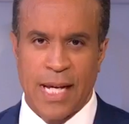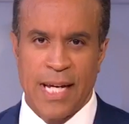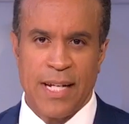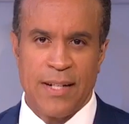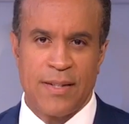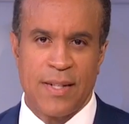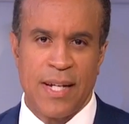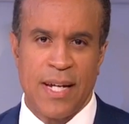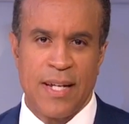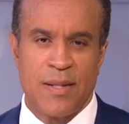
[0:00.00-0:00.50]

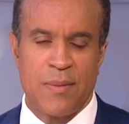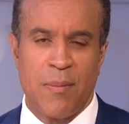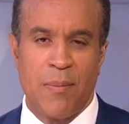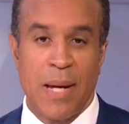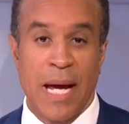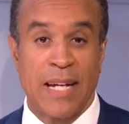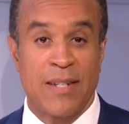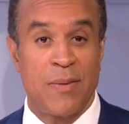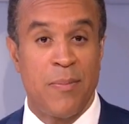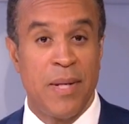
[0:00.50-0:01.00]
In today's
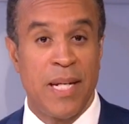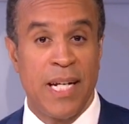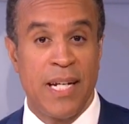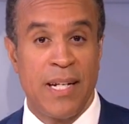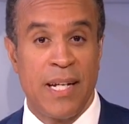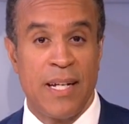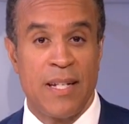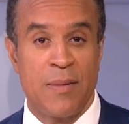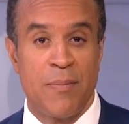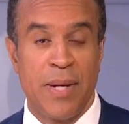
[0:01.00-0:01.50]
Max
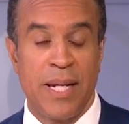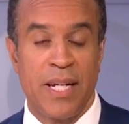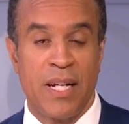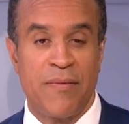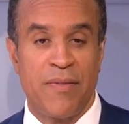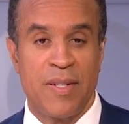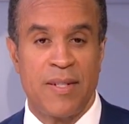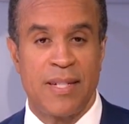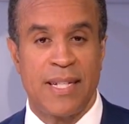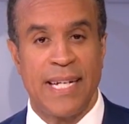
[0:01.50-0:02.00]
Minute, as
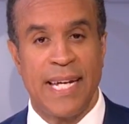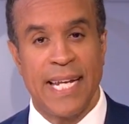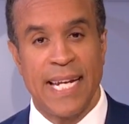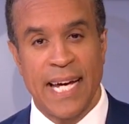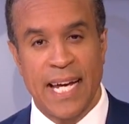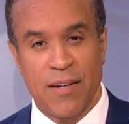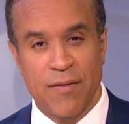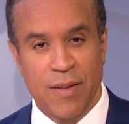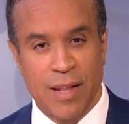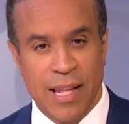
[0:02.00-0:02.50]
many of us
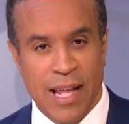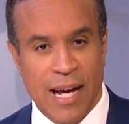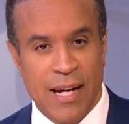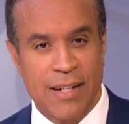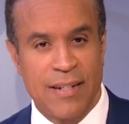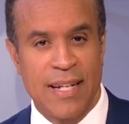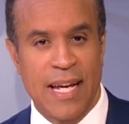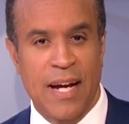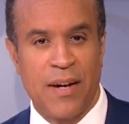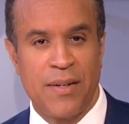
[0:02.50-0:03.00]
get out of
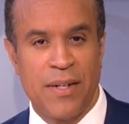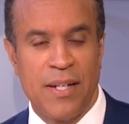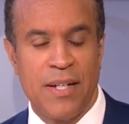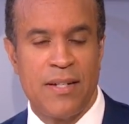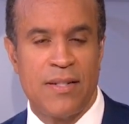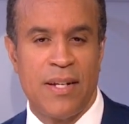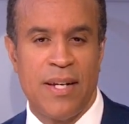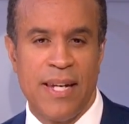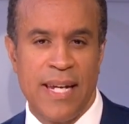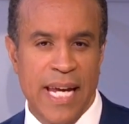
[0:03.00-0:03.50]
lockdown
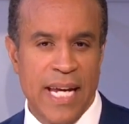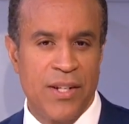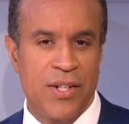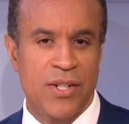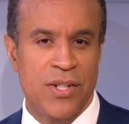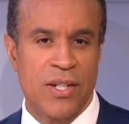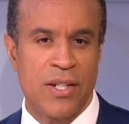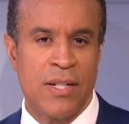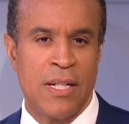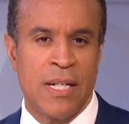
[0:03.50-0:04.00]
and into
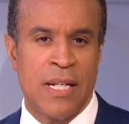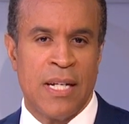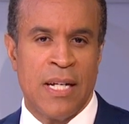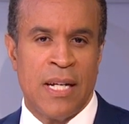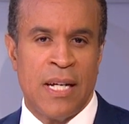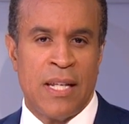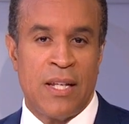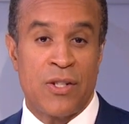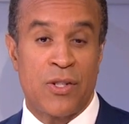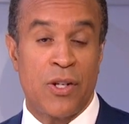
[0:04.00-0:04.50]
nature,
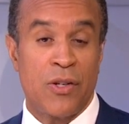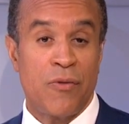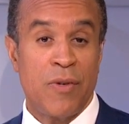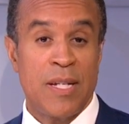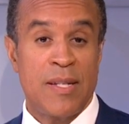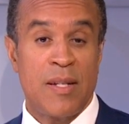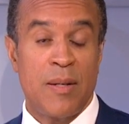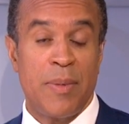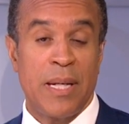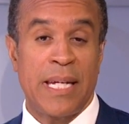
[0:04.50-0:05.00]
there's good
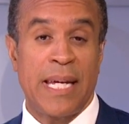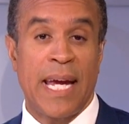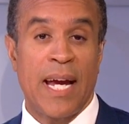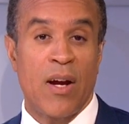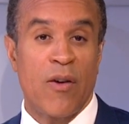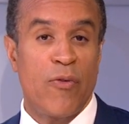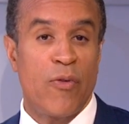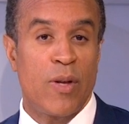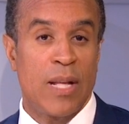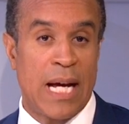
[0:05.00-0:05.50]
reason to be
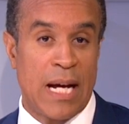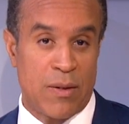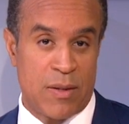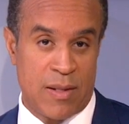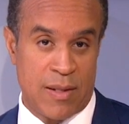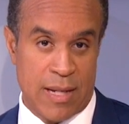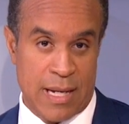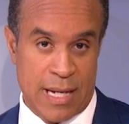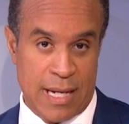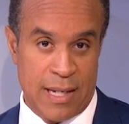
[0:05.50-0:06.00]
careful
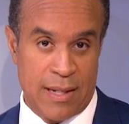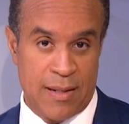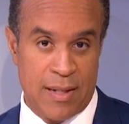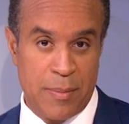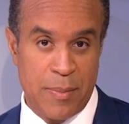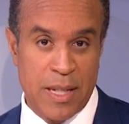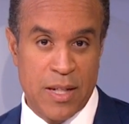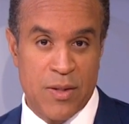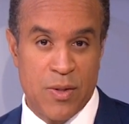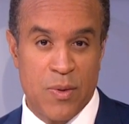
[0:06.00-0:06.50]
outside.
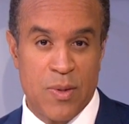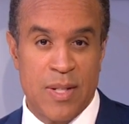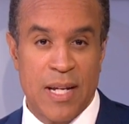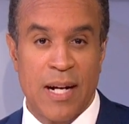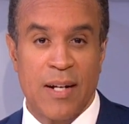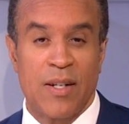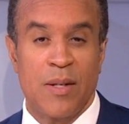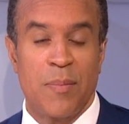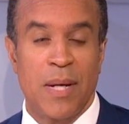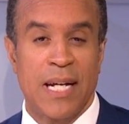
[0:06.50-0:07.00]
CBS 2's
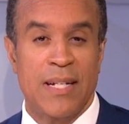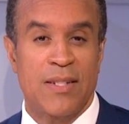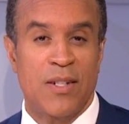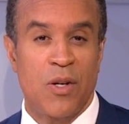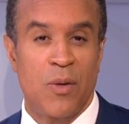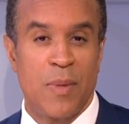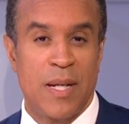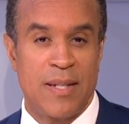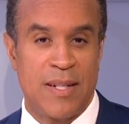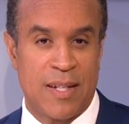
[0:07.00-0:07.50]
Dr. Max
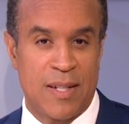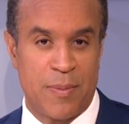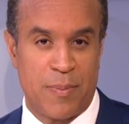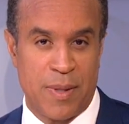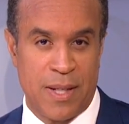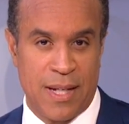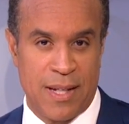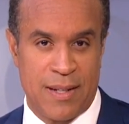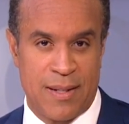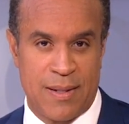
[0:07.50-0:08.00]
Gomez
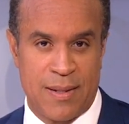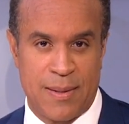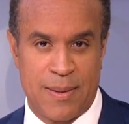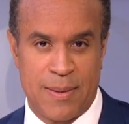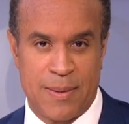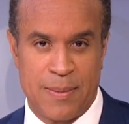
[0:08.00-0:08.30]
explains.